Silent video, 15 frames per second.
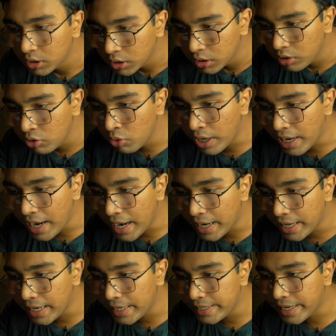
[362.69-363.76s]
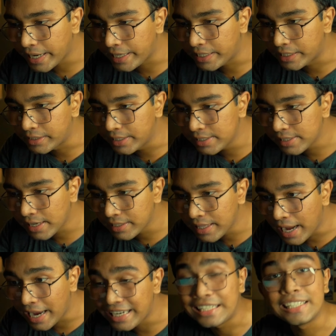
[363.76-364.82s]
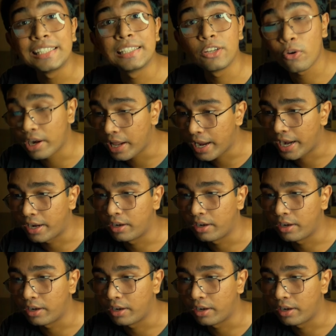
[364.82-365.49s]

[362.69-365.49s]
You can add any icon. These are the icons they are had.